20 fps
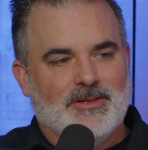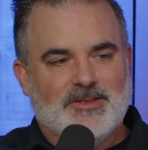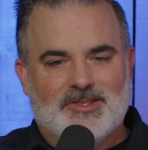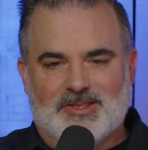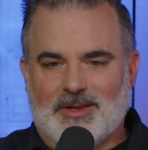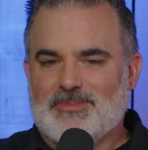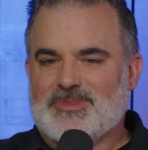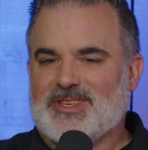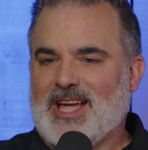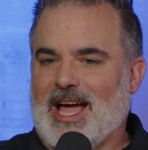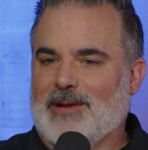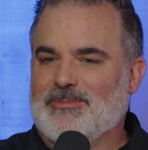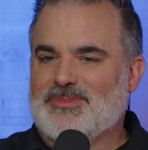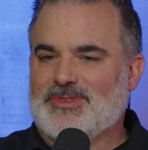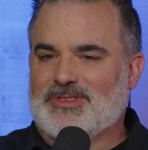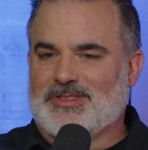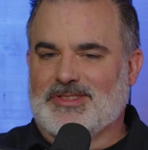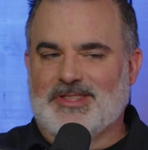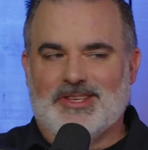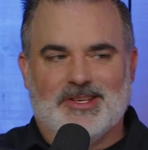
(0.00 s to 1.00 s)

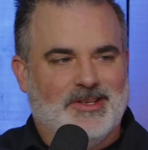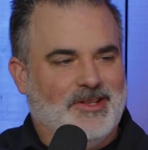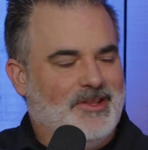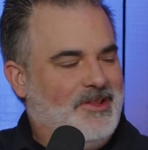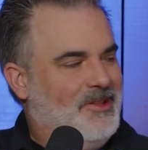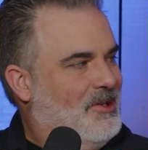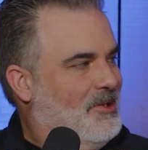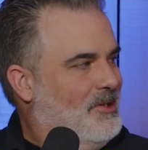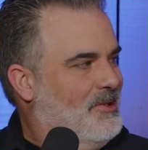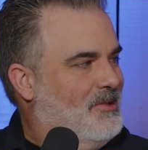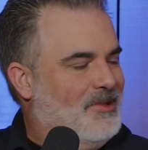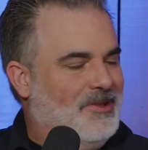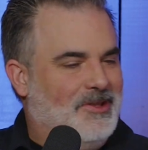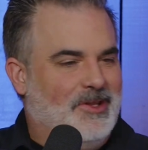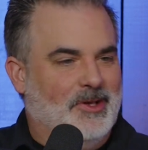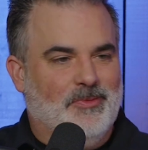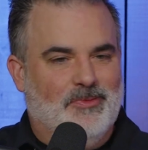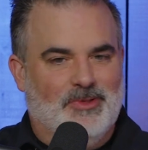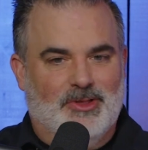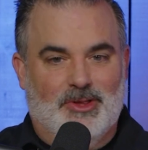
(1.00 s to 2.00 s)
sometimes
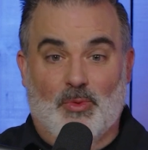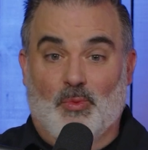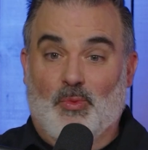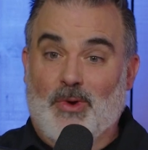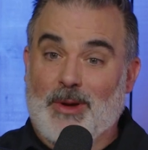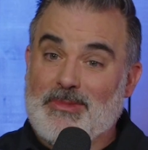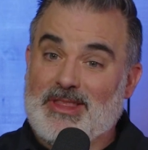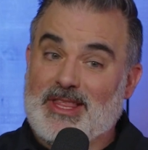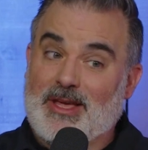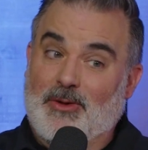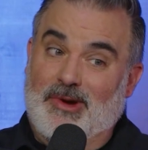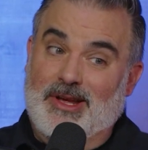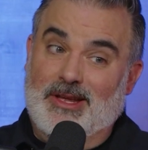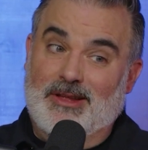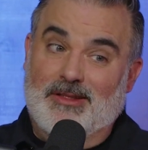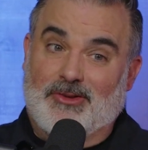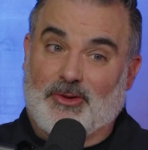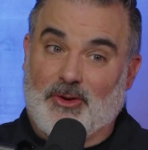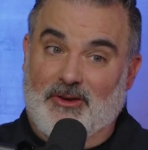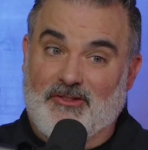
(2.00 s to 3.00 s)
the women that
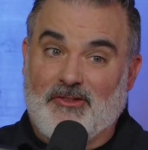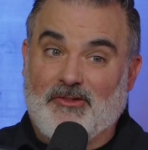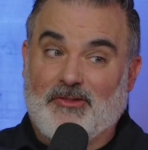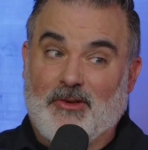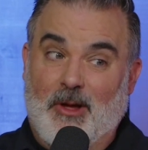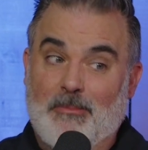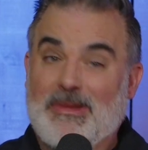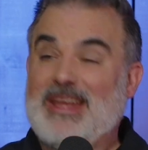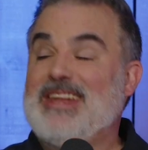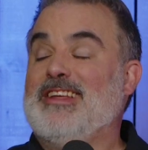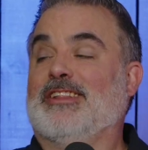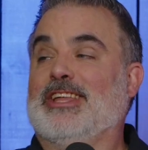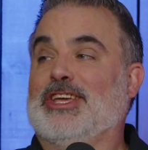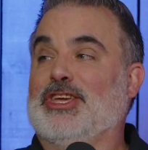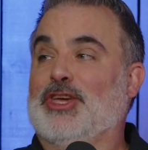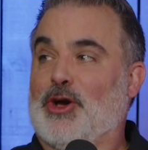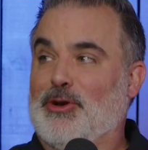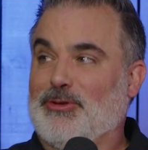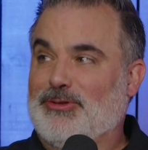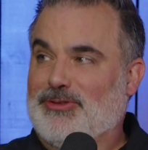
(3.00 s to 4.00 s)
we sort of immediately
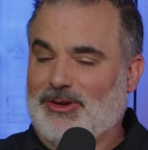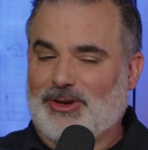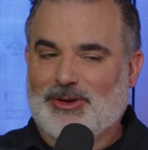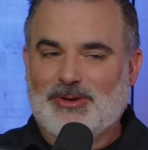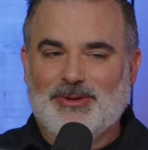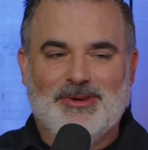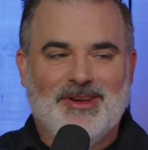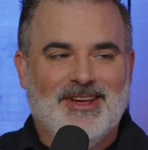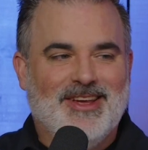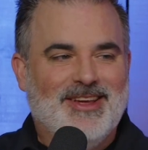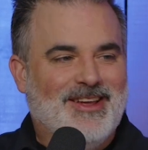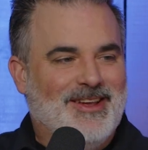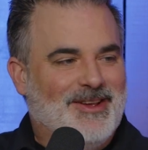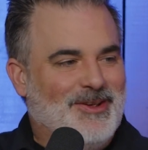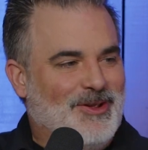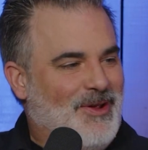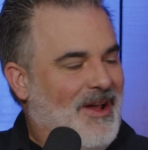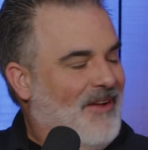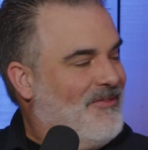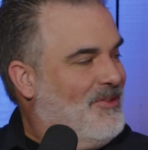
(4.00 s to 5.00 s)
go to,
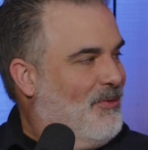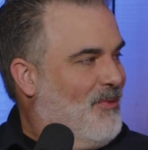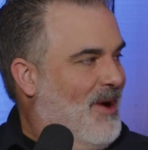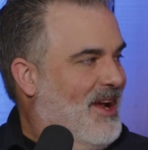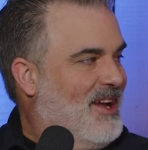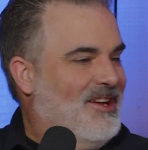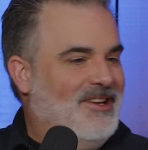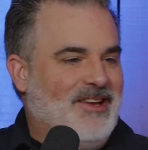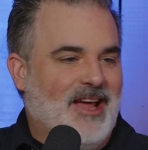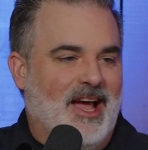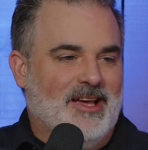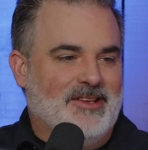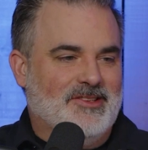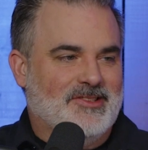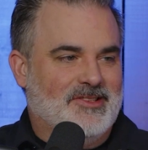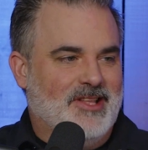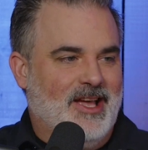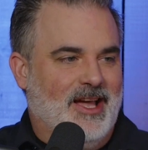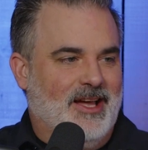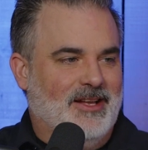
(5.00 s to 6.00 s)
you have to
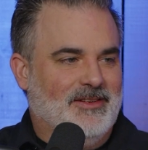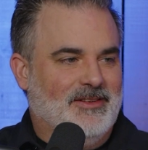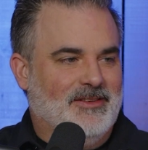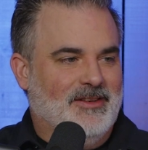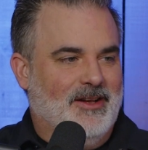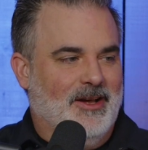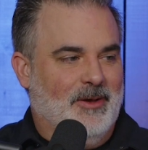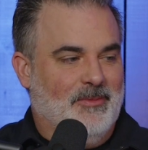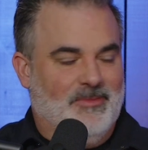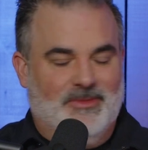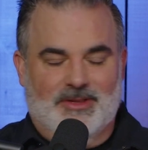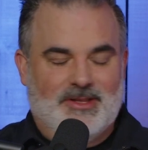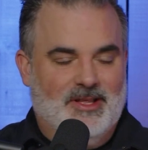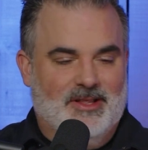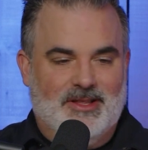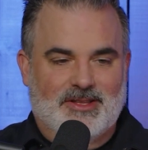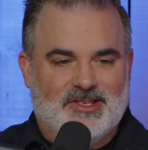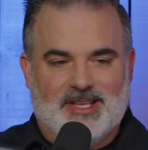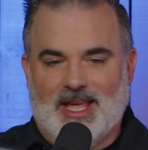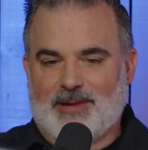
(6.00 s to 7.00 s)
recognize that, and
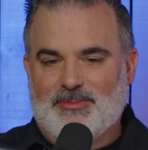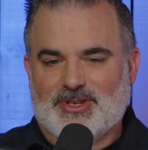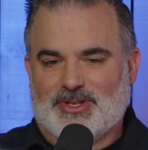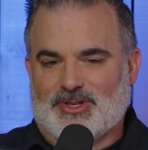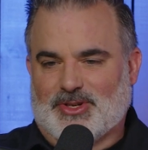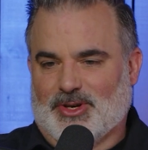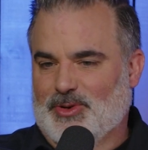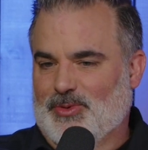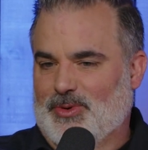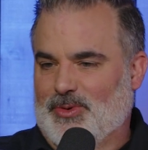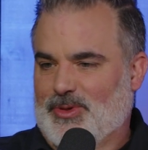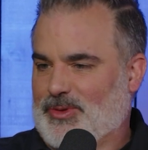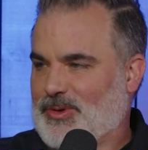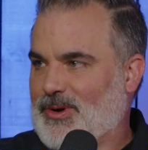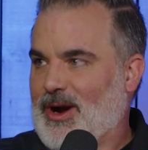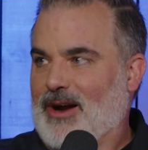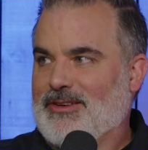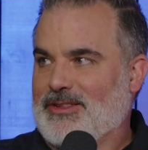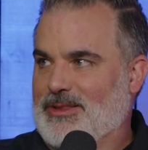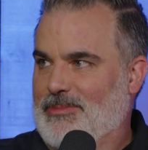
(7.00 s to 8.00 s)
the same is true with
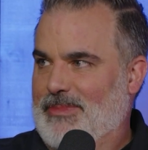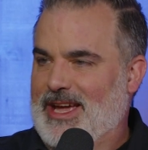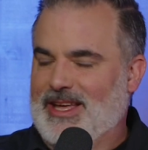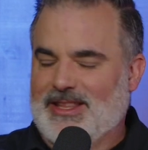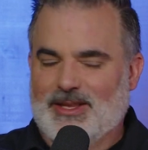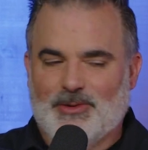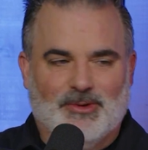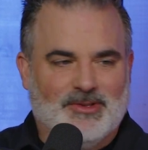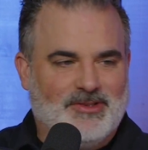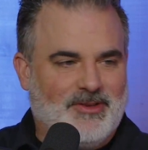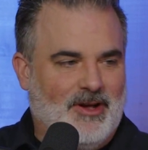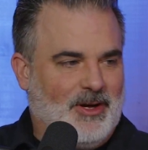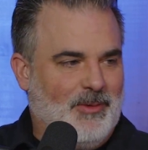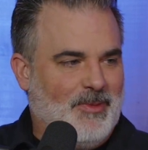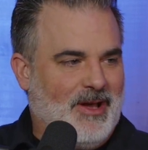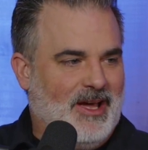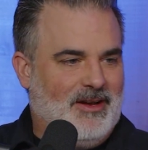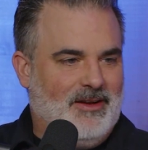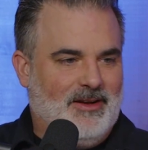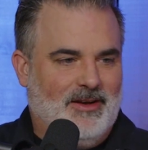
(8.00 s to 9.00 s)
regard to the men that we'll talk
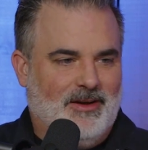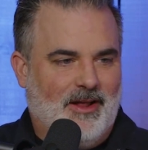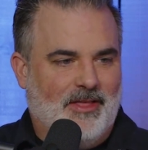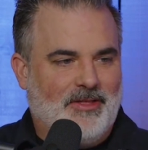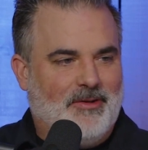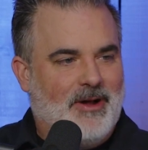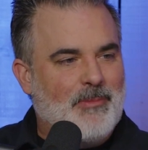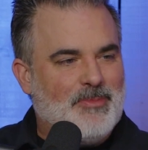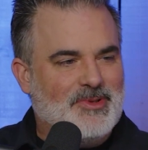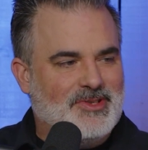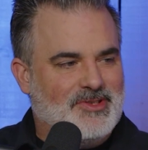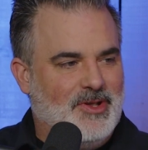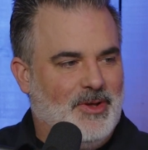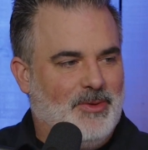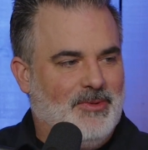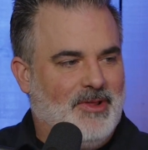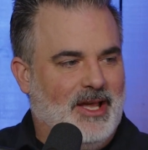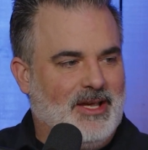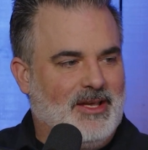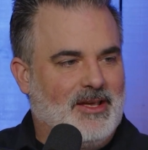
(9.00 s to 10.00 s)
about in another
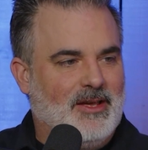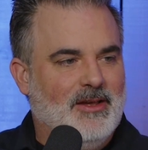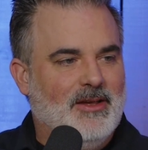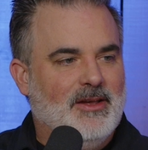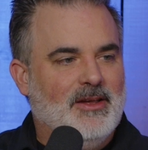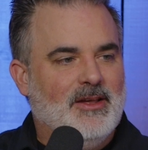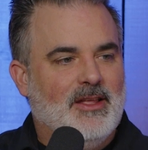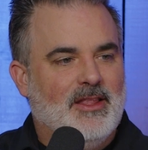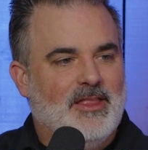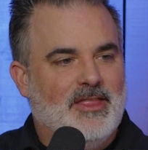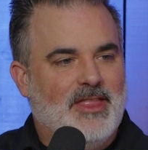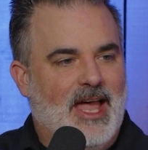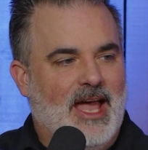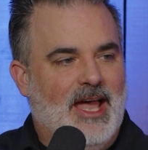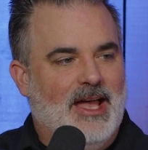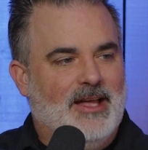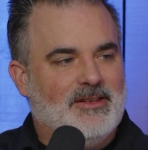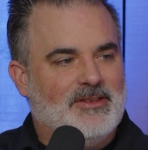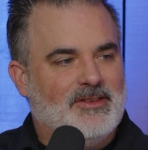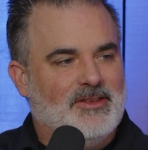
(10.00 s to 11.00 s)
episode, like
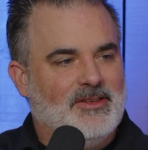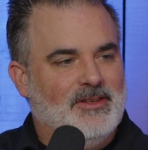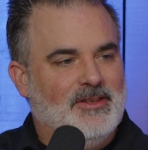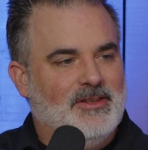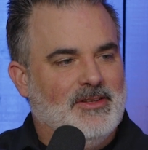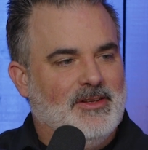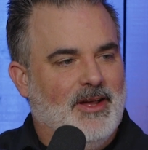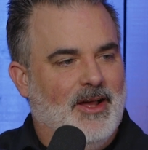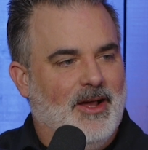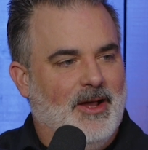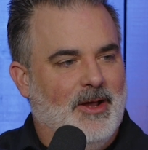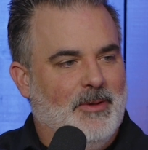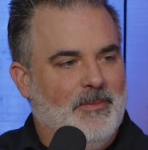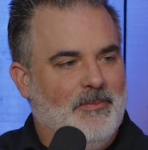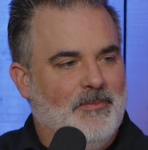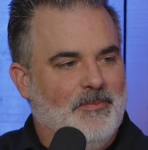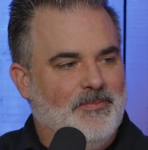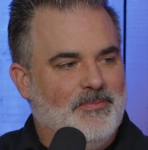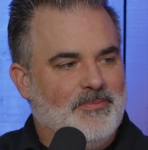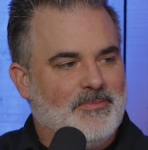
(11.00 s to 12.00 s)
that
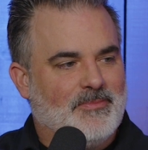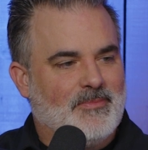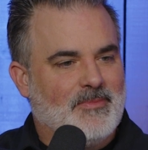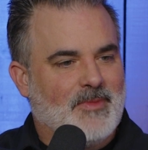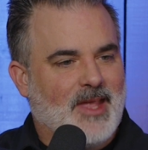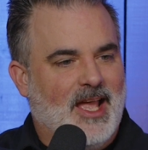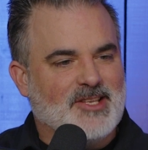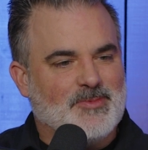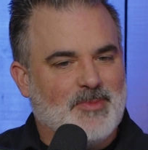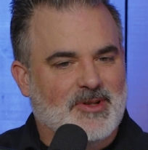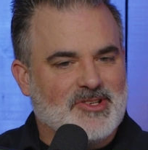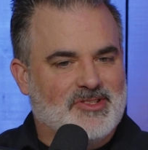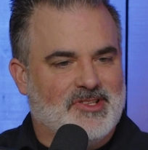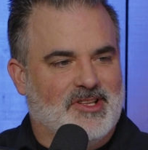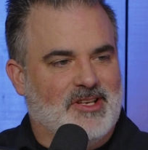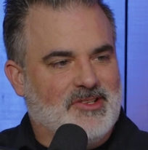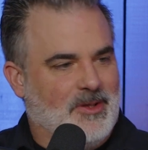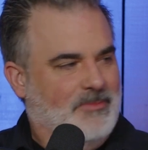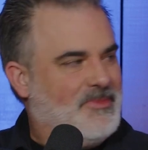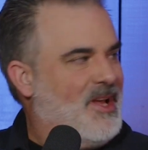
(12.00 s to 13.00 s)
as much as
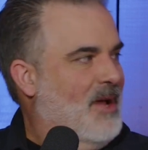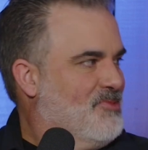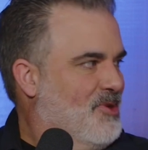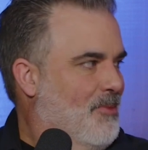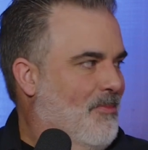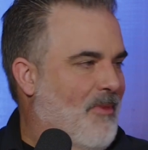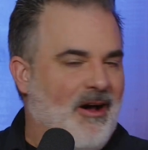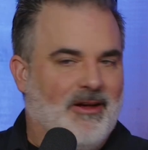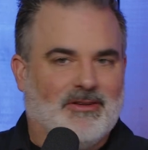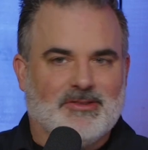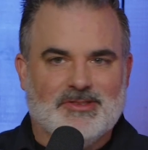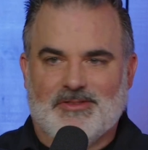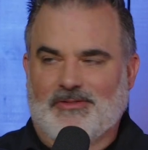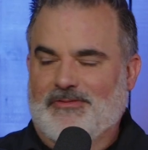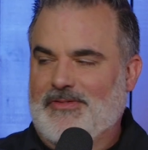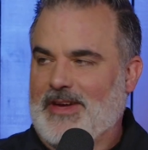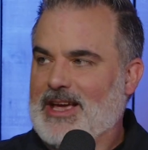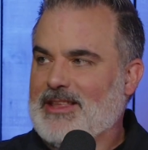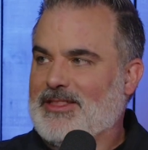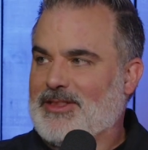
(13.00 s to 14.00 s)
they sometimes are models of
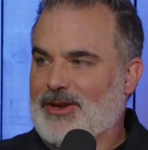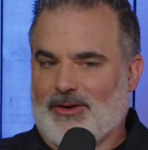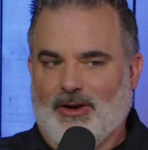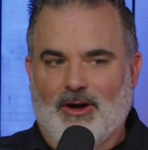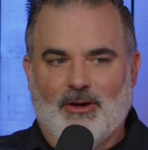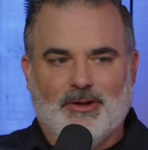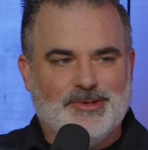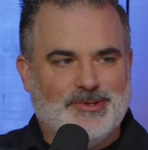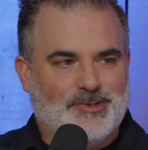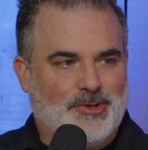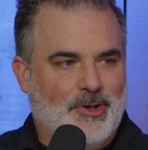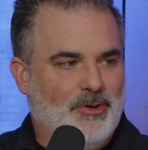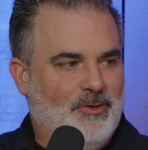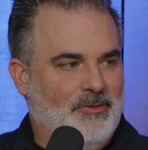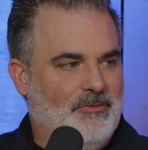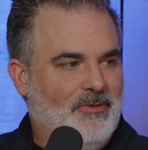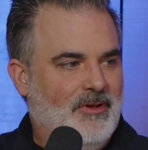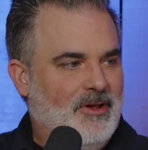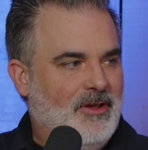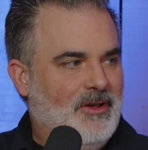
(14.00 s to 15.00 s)
faith, they're
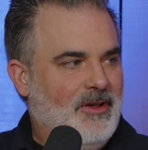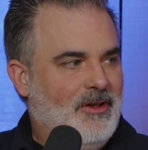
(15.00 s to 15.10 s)
also